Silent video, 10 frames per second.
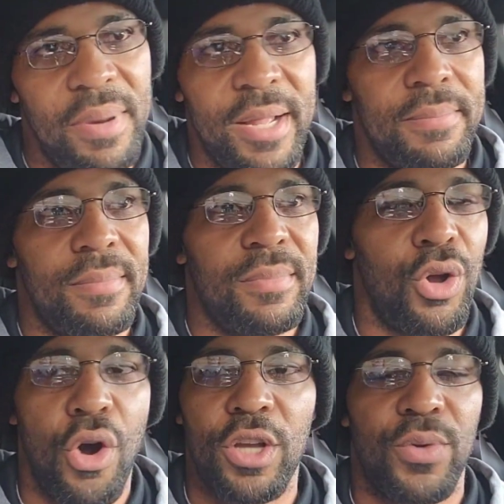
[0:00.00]
But
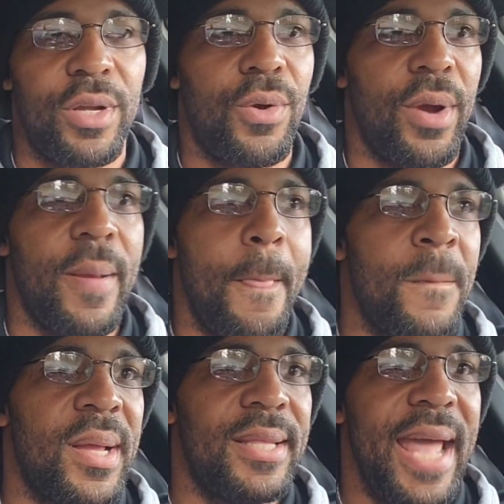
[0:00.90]
the car's running great.
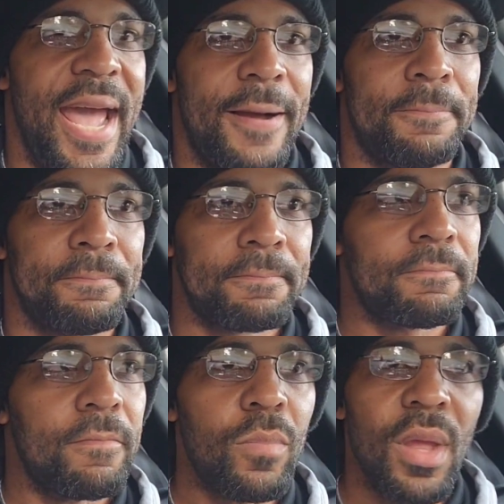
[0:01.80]
Now,
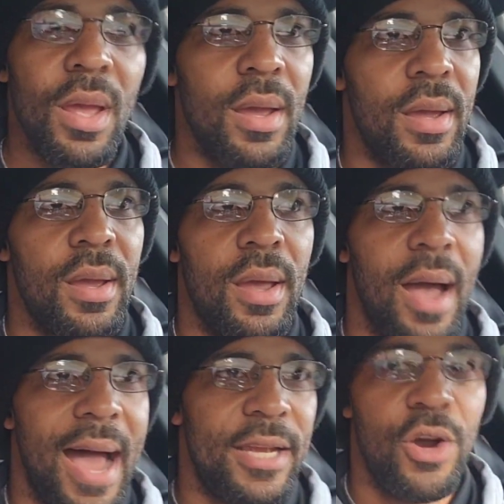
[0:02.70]

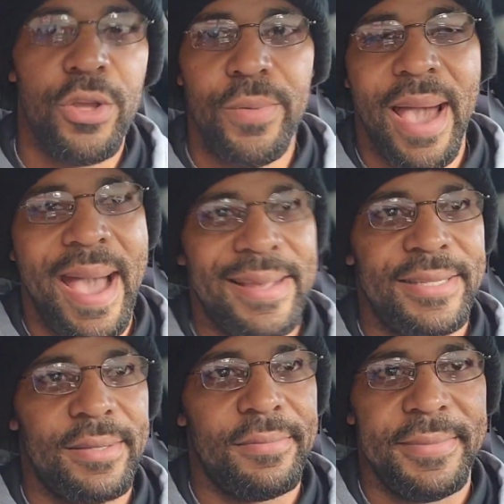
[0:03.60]
I know you
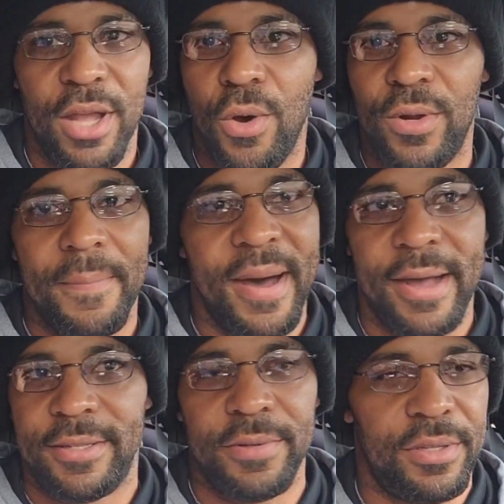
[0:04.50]
guys know the
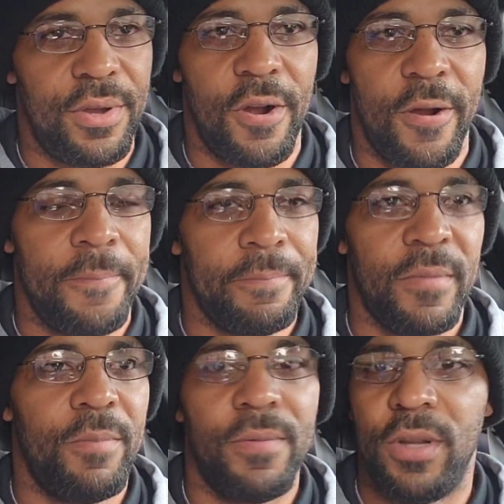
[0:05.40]
mods on this car.
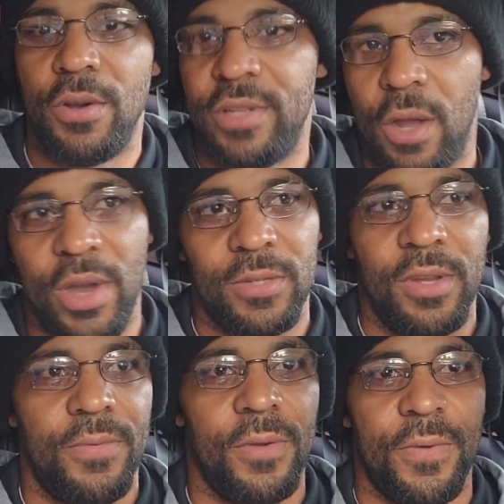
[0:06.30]
For those of you that can watch the
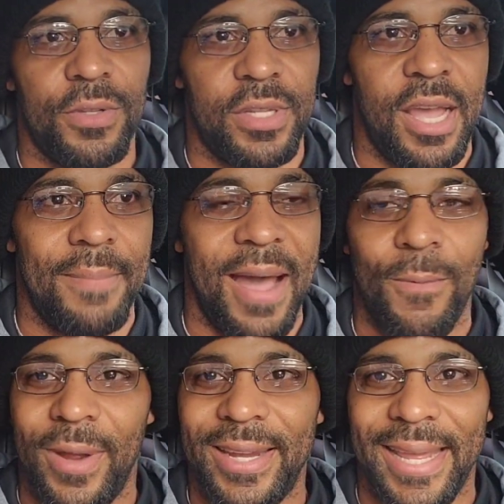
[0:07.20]
video for the first time,
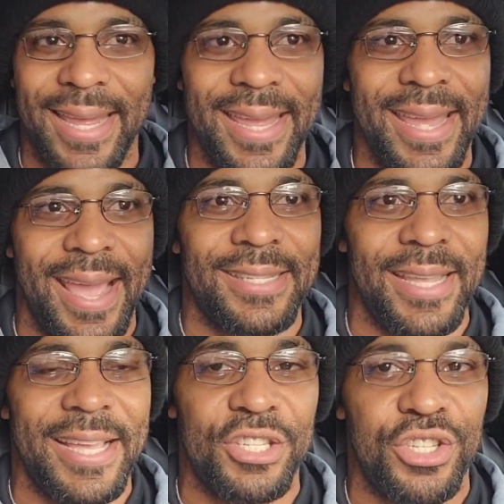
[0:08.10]
I'm running the
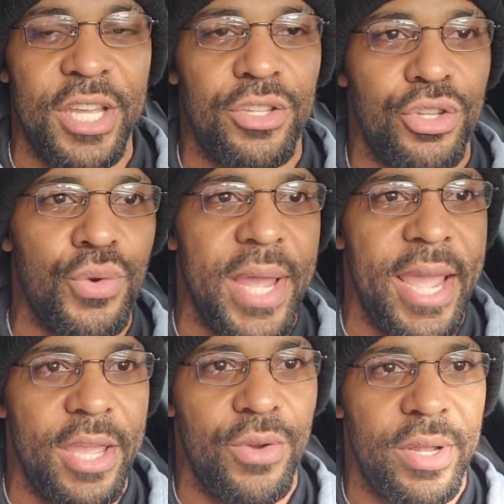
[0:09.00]
ESS G2
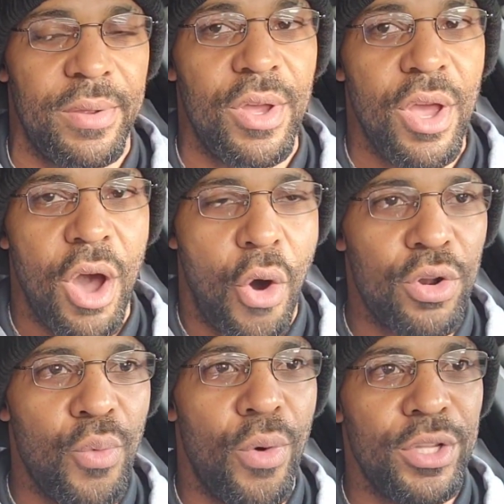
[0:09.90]
head unit
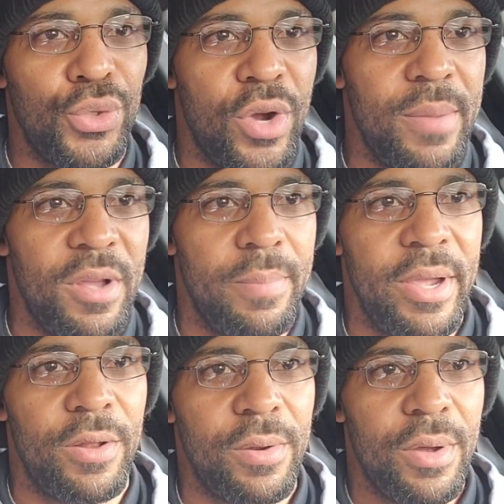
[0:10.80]
on the
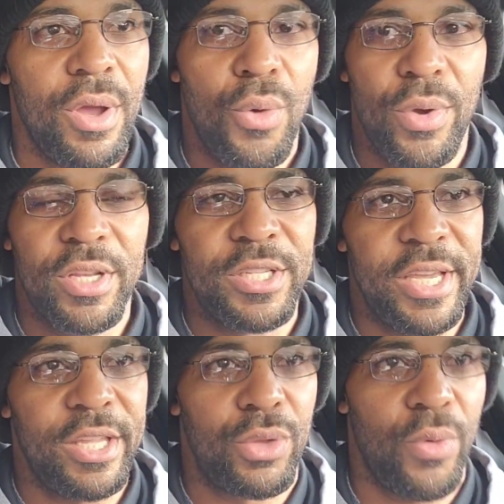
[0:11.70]
120mm with the
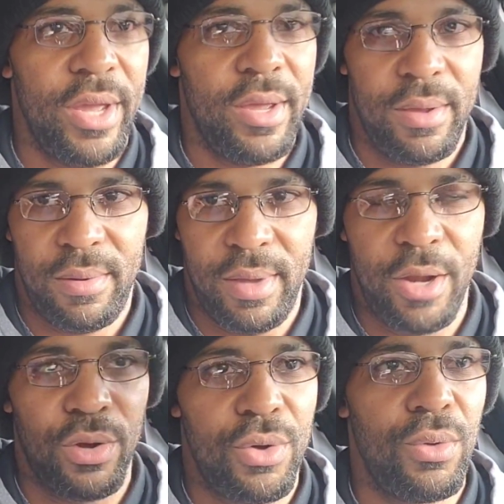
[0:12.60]
G3
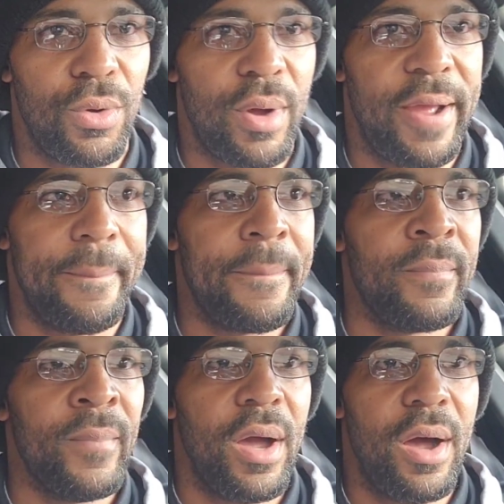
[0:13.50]
intercooler, right?
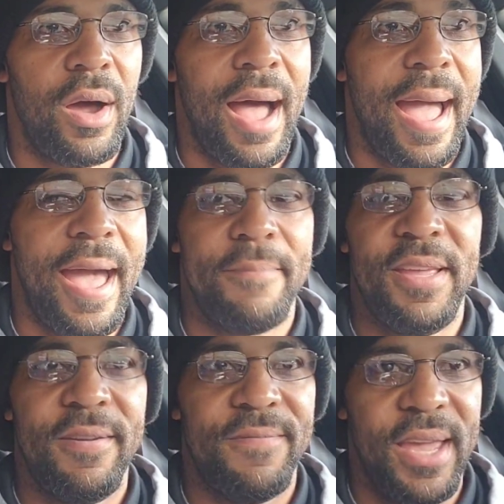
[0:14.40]
I have
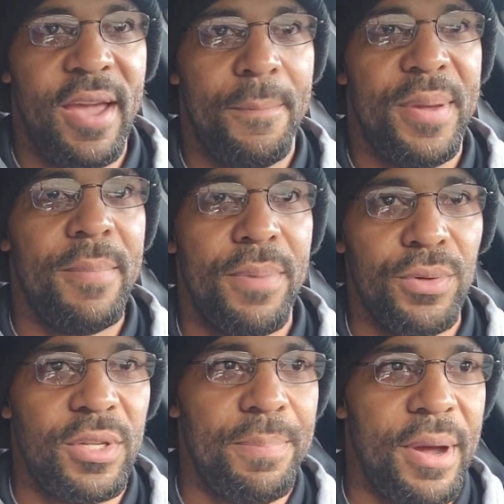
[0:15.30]
the VMP
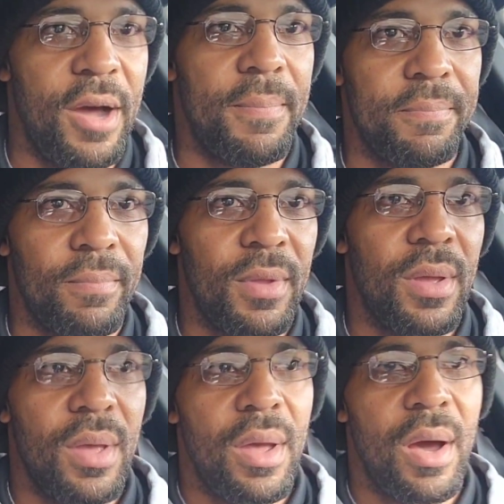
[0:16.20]
booster pump
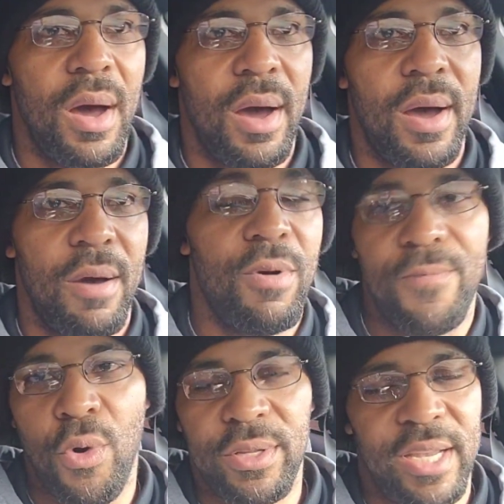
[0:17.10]

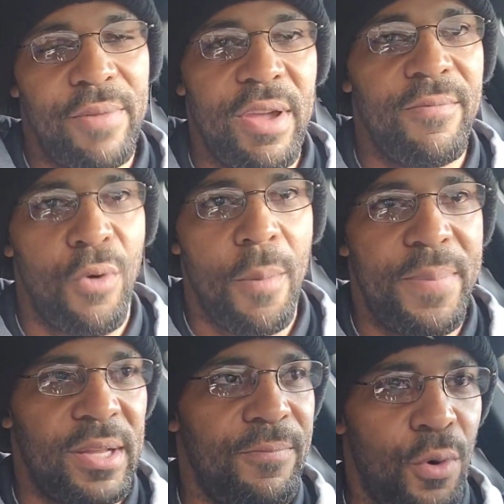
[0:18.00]
with
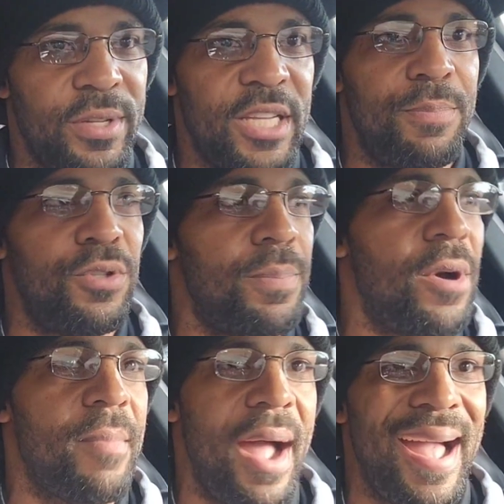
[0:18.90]
Vortex booster
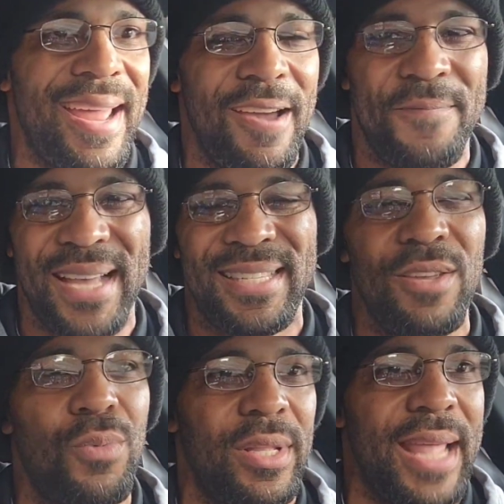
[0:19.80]
pump. I got
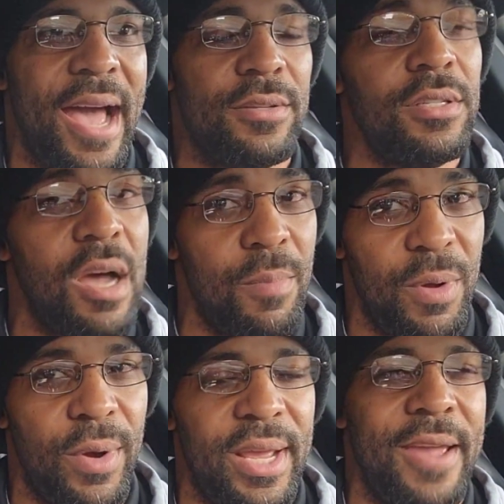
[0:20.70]
FIC 1000, I'm gonna
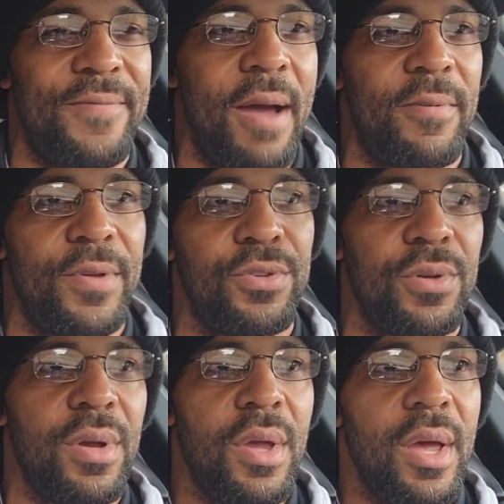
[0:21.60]
be running E85 in the
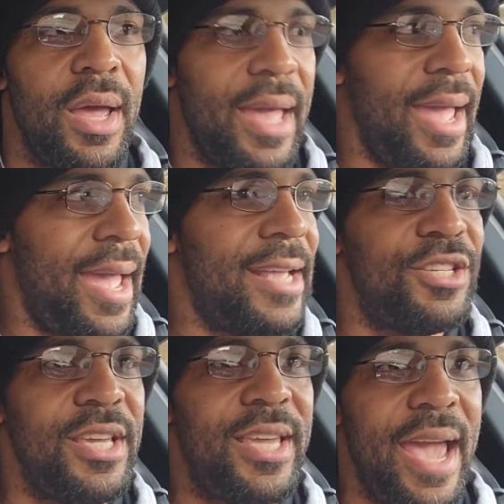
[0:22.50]
future.
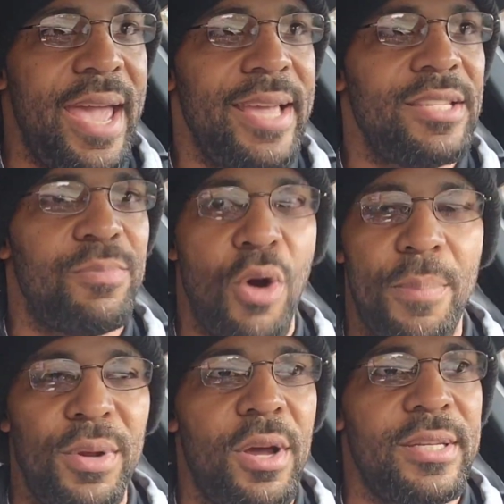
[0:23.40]
NGK
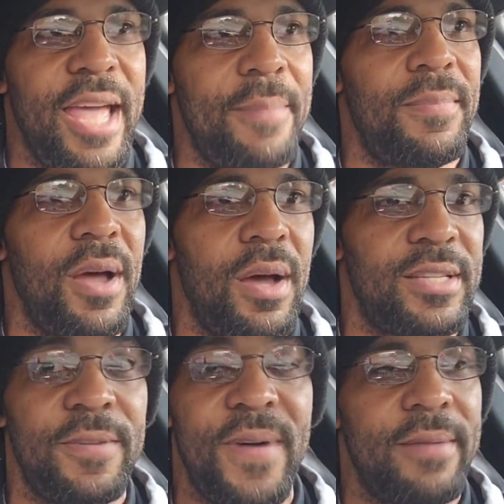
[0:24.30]
Spark Plus gap
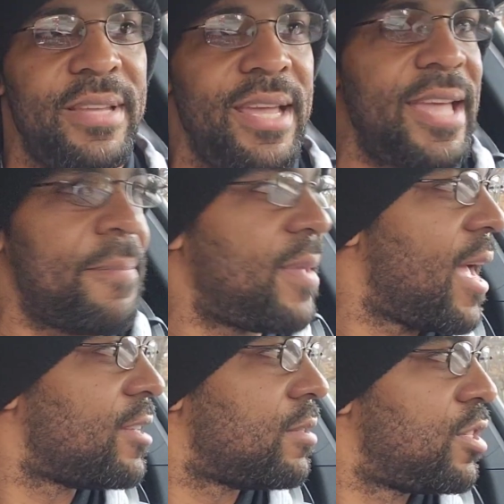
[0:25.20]
6510 gap
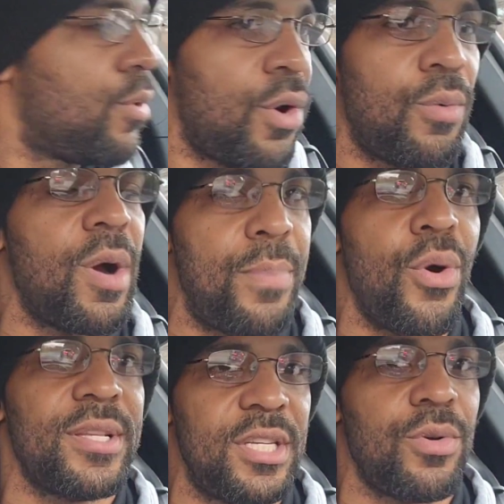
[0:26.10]
dan 0 with
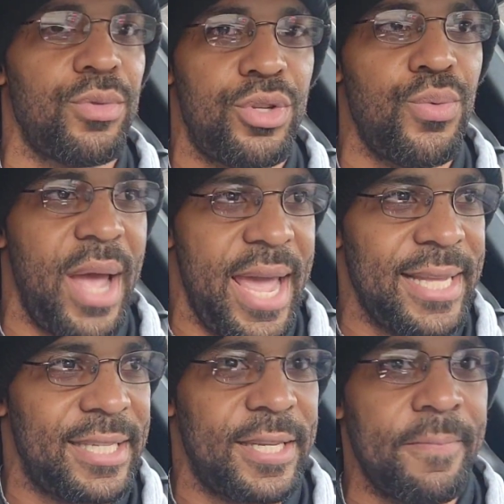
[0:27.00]

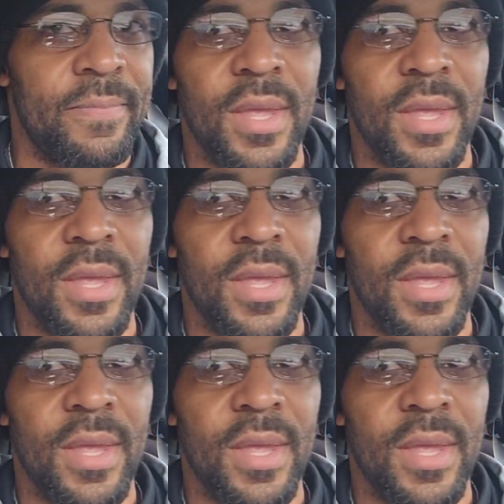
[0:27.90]
0.028.